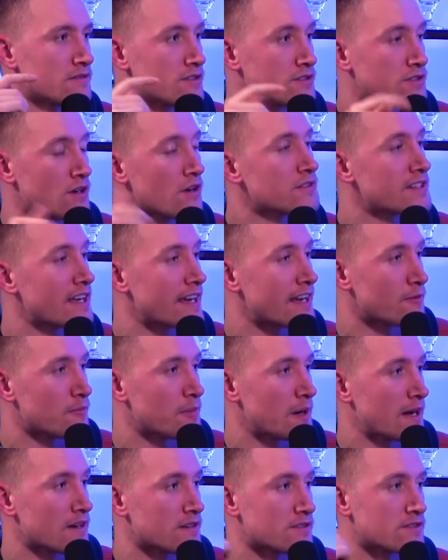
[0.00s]
So Joe's taking him
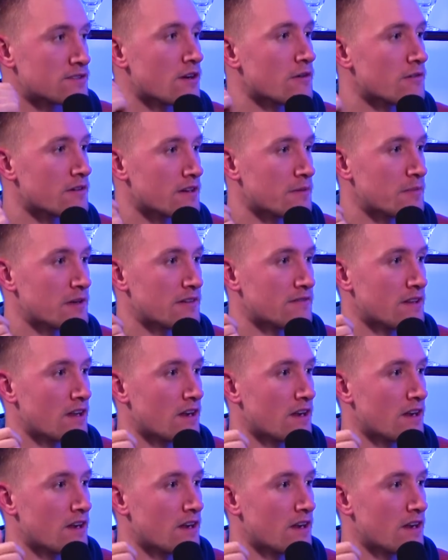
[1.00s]
back because Joe wanted a bit of